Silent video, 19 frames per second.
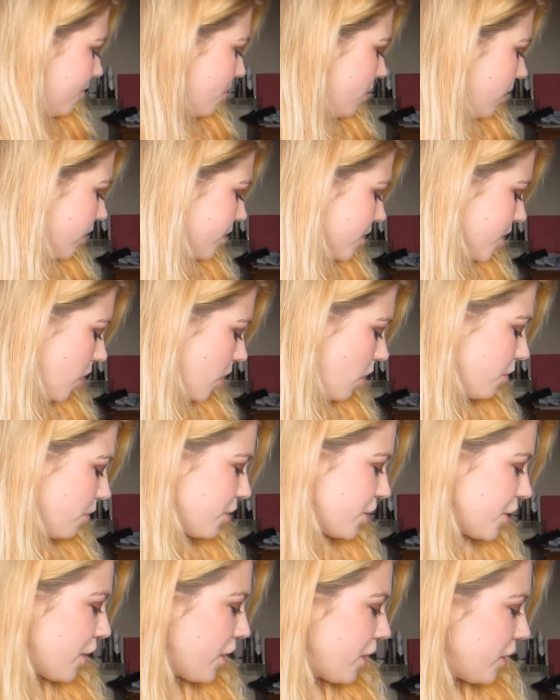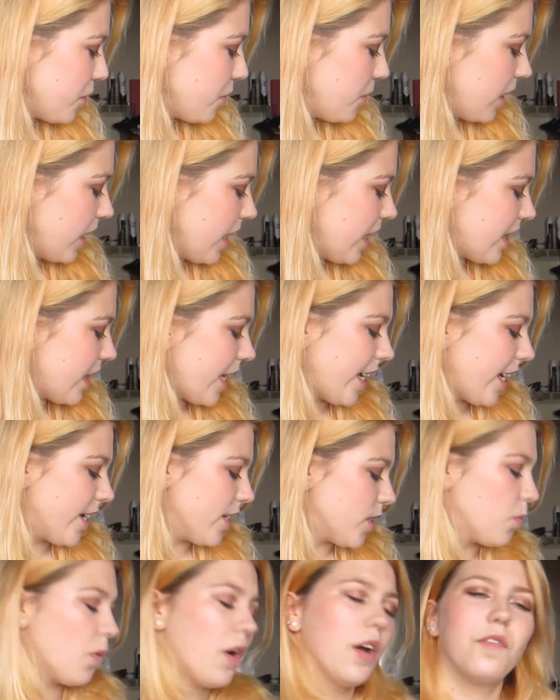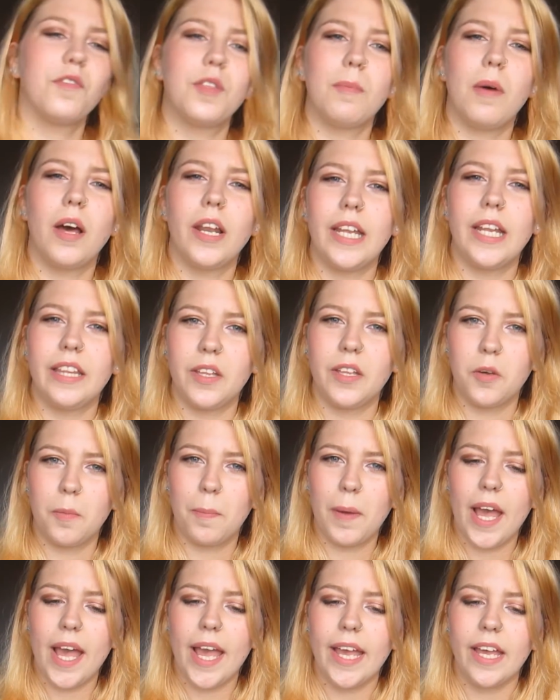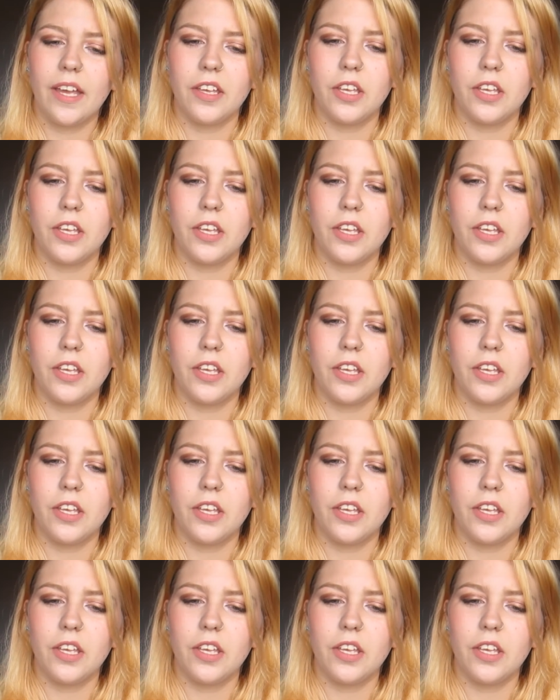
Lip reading: So I genuinely think it's worth the money that you're paying.